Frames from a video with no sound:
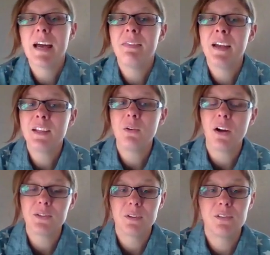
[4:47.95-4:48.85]
and then you
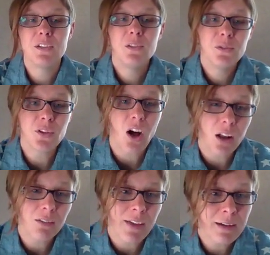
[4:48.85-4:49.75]
also have to use
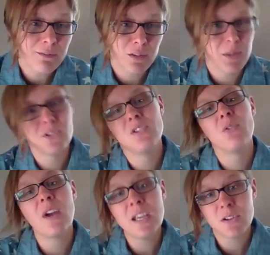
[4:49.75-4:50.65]
all of that information to
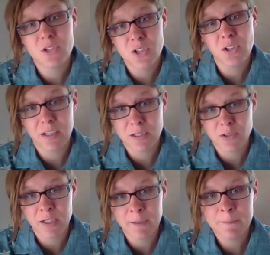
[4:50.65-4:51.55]
write your journal
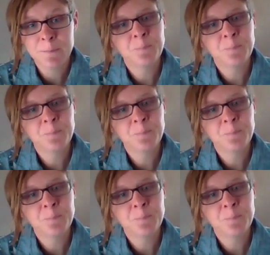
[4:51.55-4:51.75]
entry,